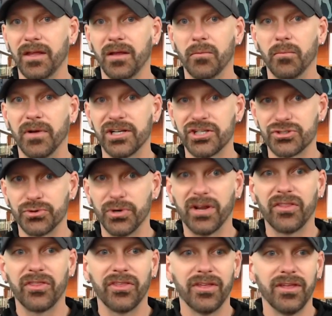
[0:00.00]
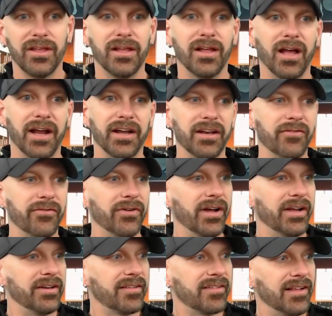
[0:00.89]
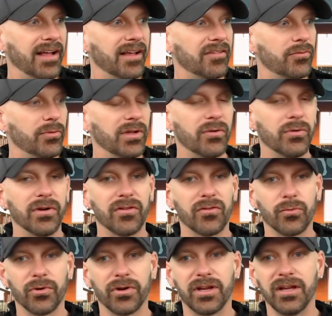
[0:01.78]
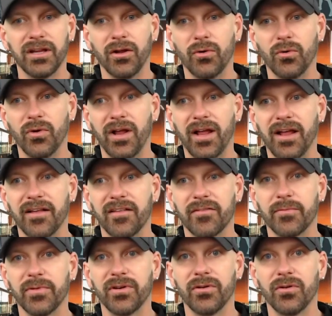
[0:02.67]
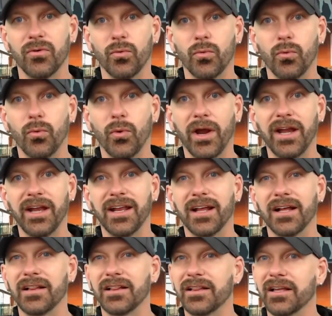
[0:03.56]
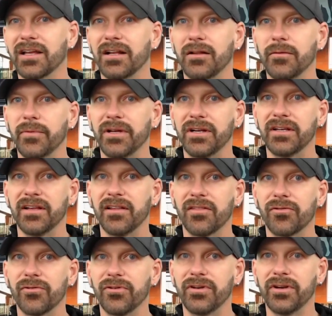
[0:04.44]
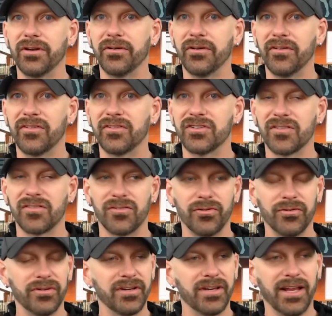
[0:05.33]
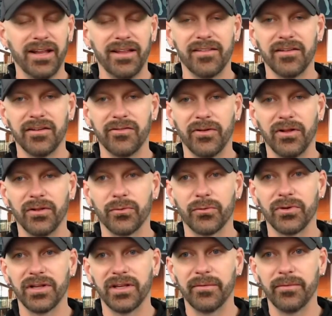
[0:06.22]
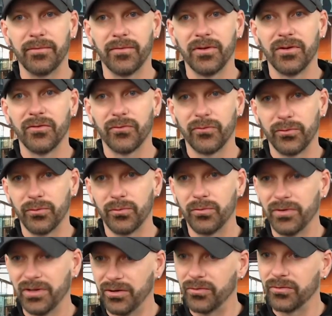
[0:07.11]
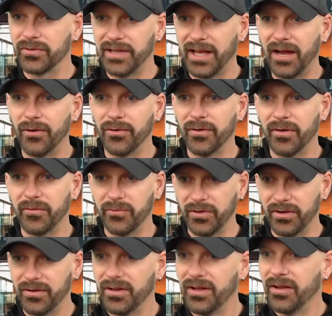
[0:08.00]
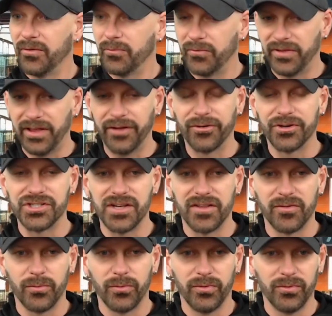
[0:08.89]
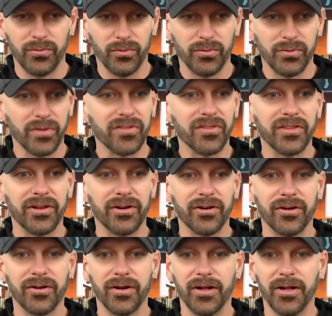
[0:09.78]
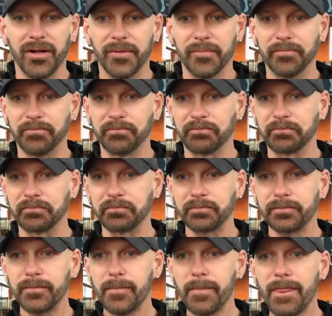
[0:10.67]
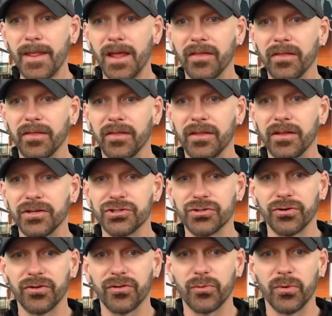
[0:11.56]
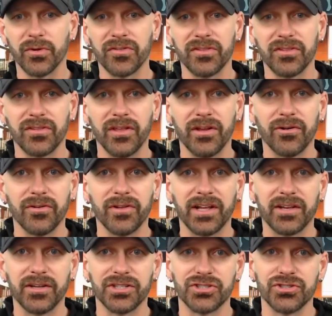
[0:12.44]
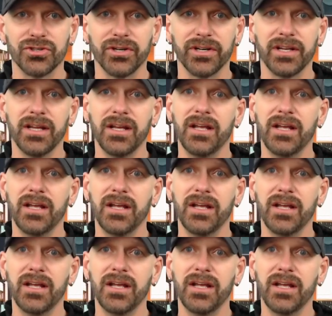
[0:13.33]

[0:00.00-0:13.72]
My strength, I did find this last week when I was working out, has been waning a little bit in certain areas. Just certain days, it felt really down. The energy wasn't there. The endurance wasn't there like it should.